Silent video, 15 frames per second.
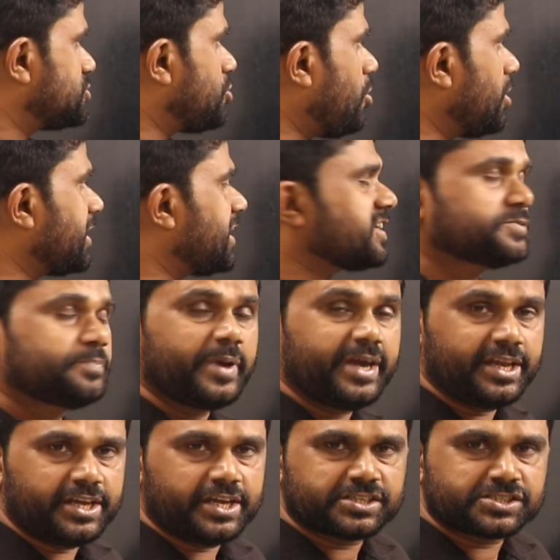Torque
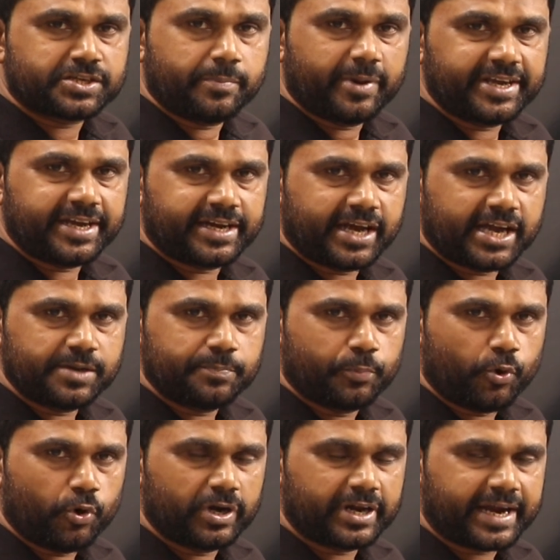experienced by a
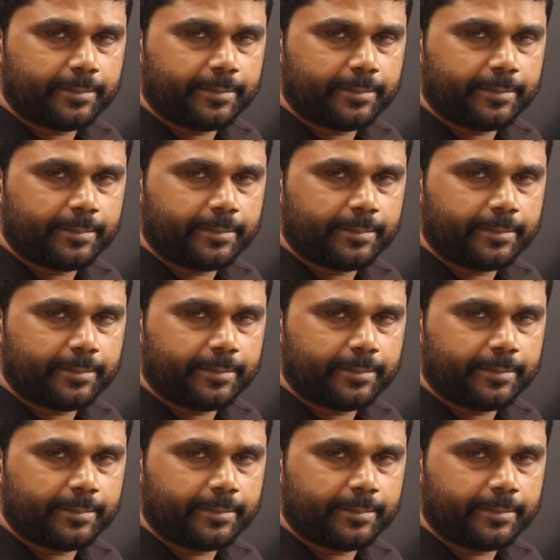dipole